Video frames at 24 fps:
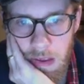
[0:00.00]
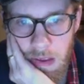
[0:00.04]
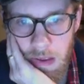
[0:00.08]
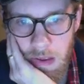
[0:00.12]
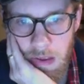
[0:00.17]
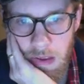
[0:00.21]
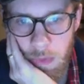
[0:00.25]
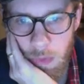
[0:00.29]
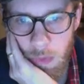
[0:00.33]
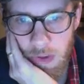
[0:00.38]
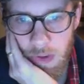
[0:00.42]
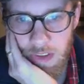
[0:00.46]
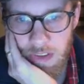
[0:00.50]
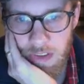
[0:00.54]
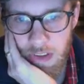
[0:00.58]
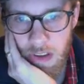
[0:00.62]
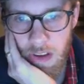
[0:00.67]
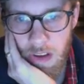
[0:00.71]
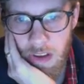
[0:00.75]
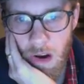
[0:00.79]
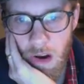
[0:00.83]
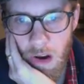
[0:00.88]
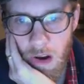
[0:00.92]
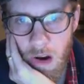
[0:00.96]
We
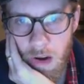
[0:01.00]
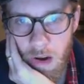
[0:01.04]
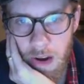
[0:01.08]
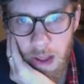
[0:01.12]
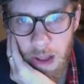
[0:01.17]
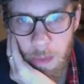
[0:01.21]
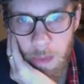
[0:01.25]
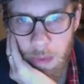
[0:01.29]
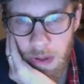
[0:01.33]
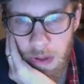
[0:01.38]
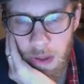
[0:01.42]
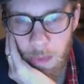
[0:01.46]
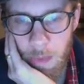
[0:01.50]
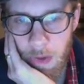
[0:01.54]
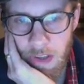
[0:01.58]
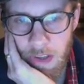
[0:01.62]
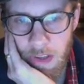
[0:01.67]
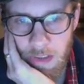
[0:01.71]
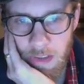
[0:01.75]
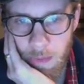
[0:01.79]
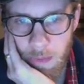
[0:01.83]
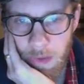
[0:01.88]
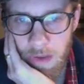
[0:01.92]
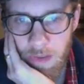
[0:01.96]
see RNA
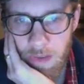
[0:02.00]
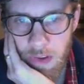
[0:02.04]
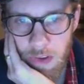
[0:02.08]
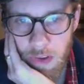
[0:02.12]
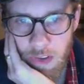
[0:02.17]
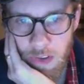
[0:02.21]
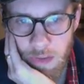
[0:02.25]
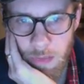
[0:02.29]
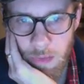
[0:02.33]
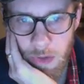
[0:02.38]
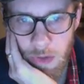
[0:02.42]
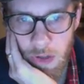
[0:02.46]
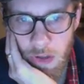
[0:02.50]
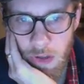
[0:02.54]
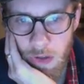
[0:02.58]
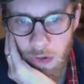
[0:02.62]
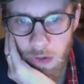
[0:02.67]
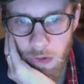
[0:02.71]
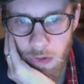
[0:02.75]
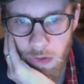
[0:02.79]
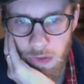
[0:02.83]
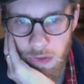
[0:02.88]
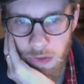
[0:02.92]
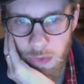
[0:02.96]
polymerase. I'm giving you some
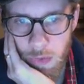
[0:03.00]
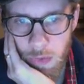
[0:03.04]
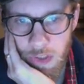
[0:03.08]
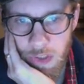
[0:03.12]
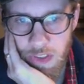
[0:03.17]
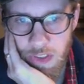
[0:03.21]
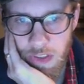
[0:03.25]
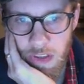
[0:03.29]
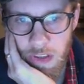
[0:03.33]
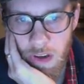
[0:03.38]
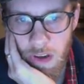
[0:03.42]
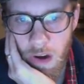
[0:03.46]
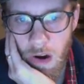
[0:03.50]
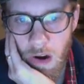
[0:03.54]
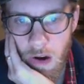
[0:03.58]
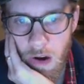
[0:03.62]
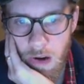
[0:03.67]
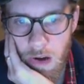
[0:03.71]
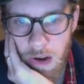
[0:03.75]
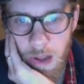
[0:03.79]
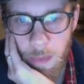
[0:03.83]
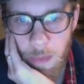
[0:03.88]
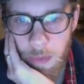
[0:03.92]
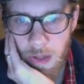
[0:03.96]
clues. We see
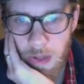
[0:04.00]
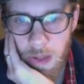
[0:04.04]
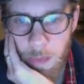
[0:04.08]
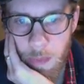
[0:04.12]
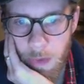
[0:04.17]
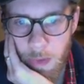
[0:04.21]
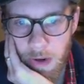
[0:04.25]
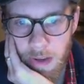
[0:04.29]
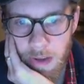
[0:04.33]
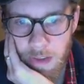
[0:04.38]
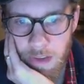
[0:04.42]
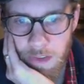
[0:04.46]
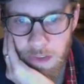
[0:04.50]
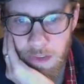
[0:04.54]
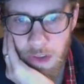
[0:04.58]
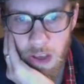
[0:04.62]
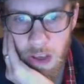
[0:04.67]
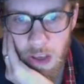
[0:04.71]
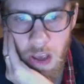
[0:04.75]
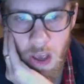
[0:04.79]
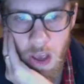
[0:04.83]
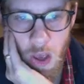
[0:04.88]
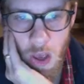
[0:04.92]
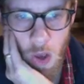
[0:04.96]
RNA polymerase.
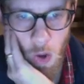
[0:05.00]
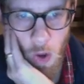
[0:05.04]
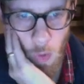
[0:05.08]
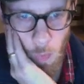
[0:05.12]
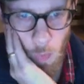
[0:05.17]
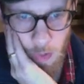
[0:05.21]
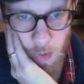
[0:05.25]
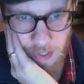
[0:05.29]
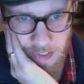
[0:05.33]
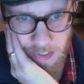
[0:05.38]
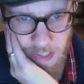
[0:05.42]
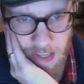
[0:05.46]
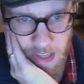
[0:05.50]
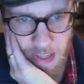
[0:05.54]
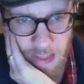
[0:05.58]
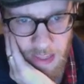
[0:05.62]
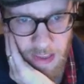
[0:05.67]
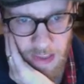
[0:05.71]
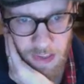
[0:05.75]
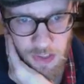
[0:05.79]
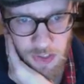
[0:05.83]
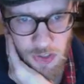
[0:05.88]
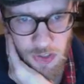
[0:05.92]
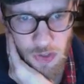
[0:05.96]
We see
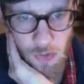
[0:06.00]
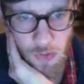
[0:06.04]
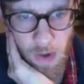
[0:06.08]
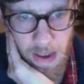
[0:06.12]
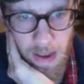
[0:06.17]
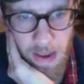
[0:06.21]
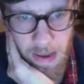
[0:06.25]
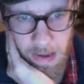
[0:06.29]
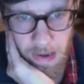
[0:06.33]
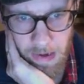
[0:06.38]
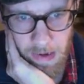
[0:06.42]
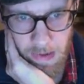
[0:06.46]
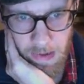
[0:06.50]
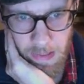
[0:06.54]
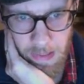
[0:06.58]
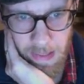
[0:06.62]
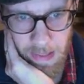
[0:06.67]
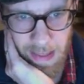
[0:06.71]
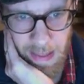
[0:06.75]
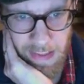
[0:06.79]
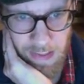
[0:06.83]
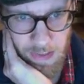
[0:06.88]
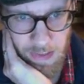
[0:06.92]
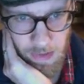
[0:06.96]
this strand
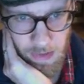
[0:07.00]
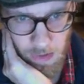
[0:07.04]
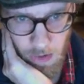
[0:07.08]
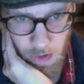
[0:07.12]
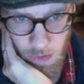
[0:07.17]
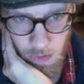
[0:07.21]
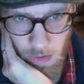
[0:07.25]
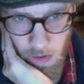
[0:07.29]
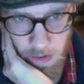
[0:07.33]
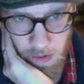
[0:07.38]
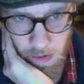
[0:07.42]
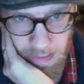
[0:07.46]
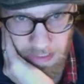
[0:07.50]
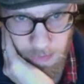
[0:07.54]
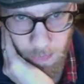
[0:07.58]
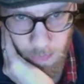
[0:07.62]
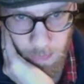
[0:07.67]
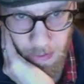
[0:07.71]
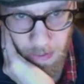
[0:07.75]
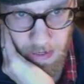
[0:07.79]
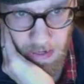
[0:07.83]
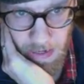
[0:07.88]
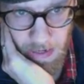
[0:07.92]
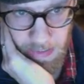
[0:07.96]
that's, oh look, it's
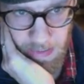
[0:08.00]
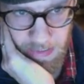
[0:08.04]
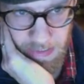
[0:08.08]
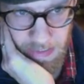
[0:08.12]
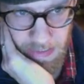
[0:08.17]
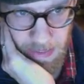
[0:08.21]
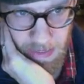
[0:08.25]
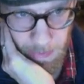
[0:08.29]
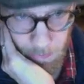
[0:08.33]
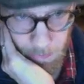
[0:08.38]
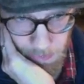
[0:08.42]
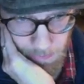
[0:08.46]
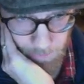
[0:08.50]
been unzipped.